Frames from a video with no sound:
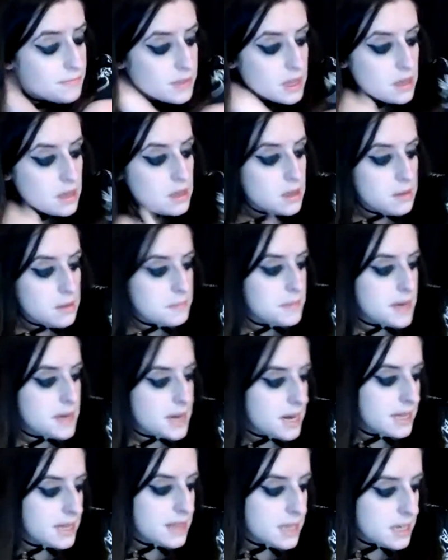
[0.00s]
But I
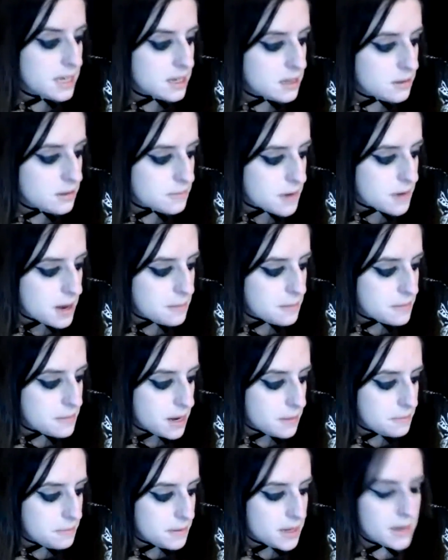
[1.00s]
think I'll wrap it up
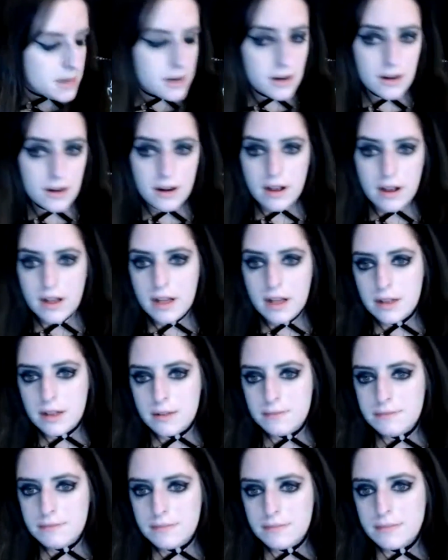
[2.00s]
here.
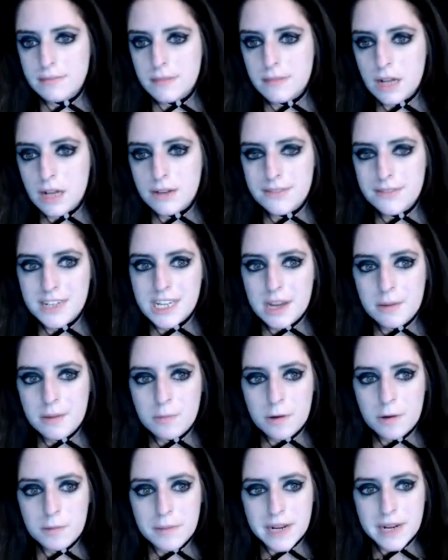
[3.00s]
I'll give it 10 more
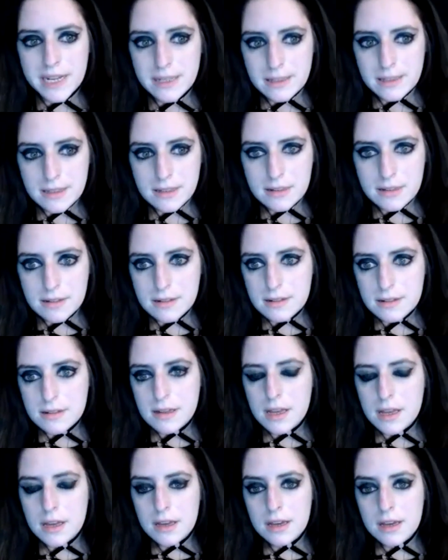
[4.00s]
minutes.
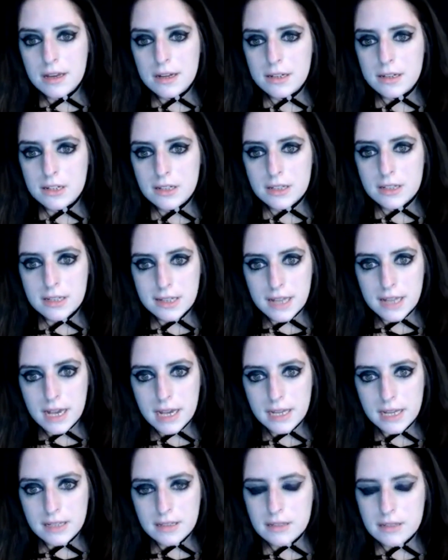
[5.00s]
And just in case,
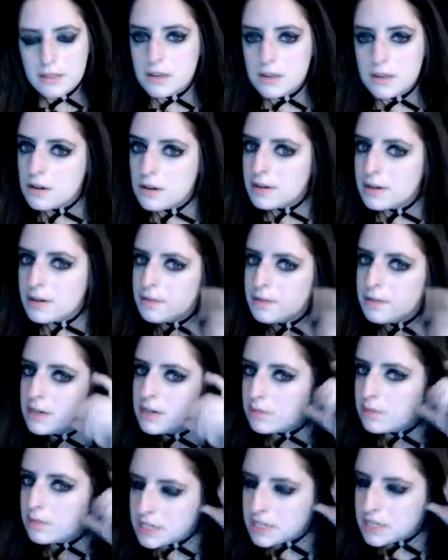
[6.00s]
you know, anyone wants to
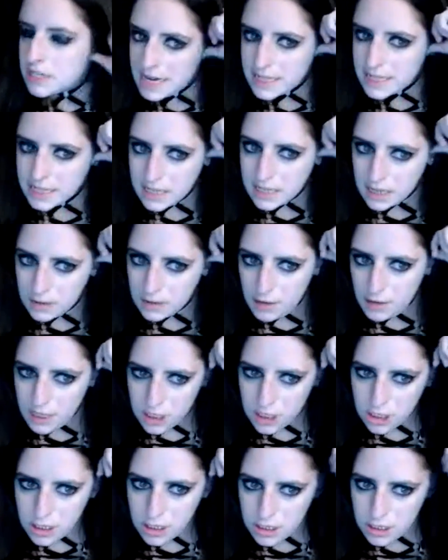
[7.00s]
ask any
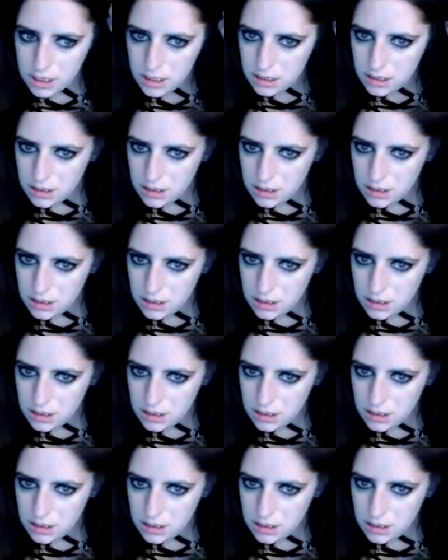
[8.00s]
questions